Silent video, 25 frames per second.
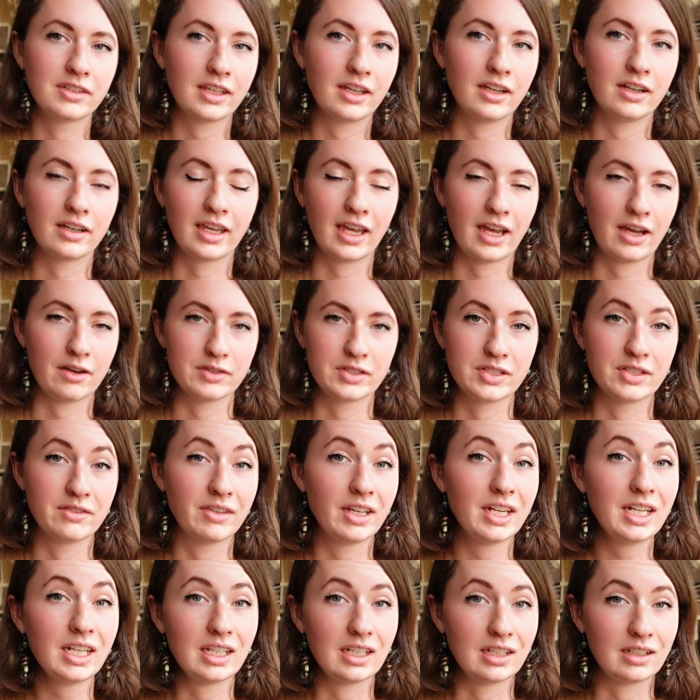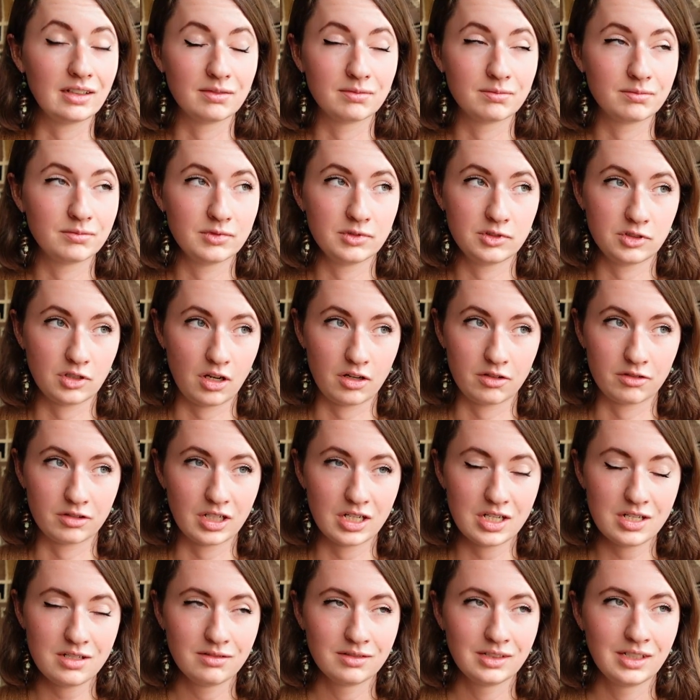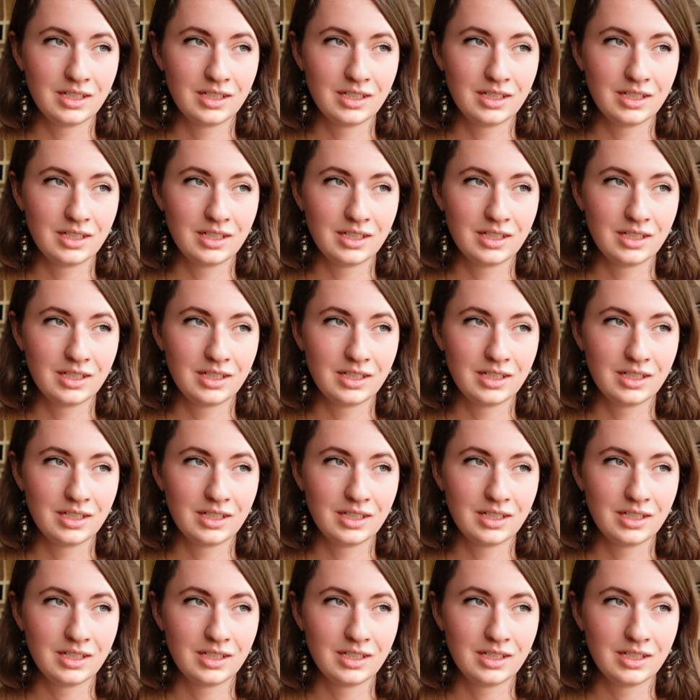accounts of any genre.